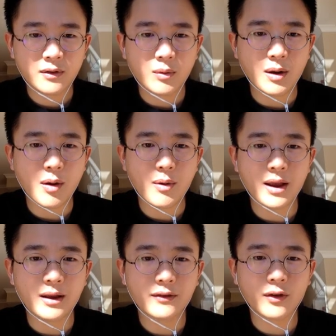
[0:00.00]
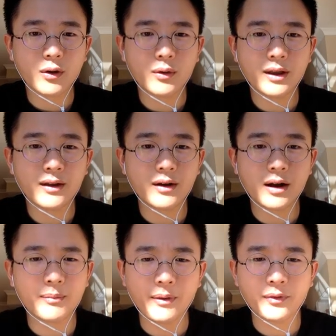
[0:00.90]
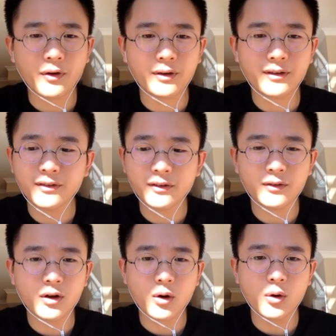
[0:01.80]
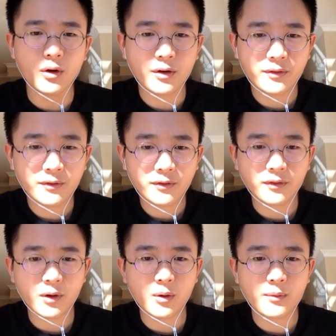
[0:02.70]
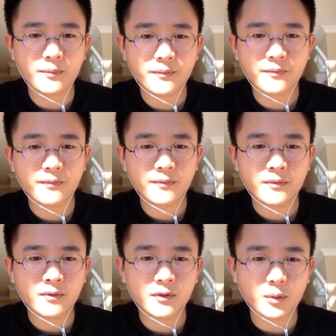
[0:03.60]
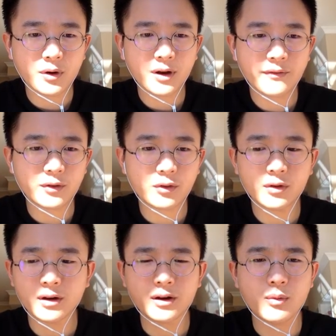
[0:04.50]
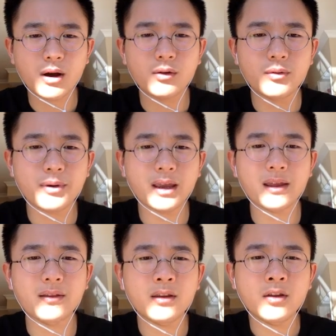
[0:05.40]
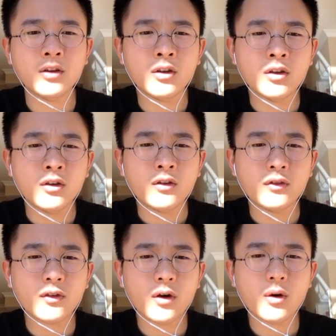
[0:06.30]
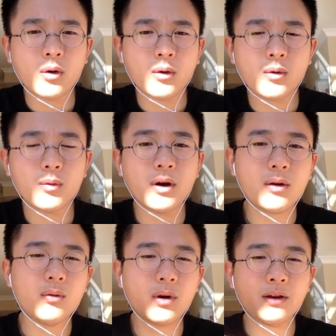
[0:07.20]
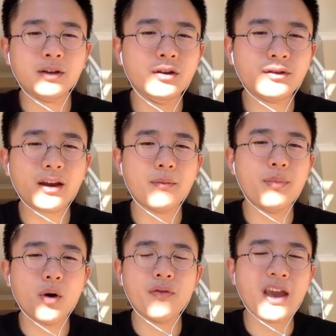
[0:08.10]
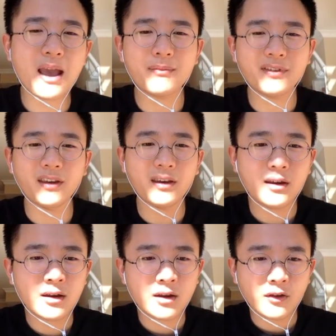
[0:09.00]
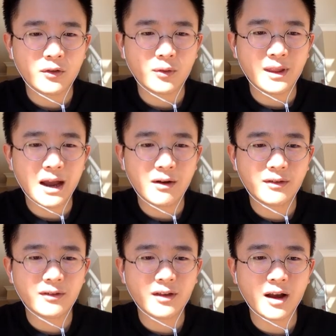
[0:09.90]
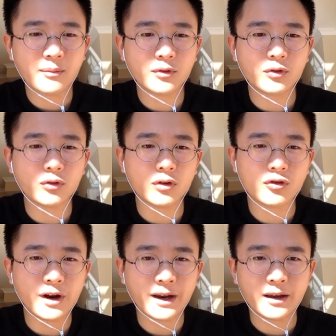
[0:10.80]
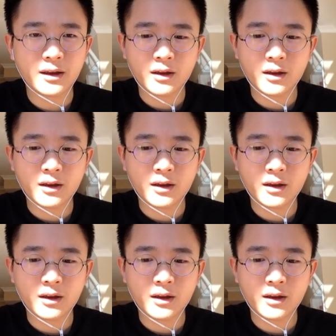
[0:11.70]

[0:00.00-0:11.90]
Wait. So I'm sorry. This is OR. So we don't have to do the while loop again. So until they are both empty. So now it's time to do the trick.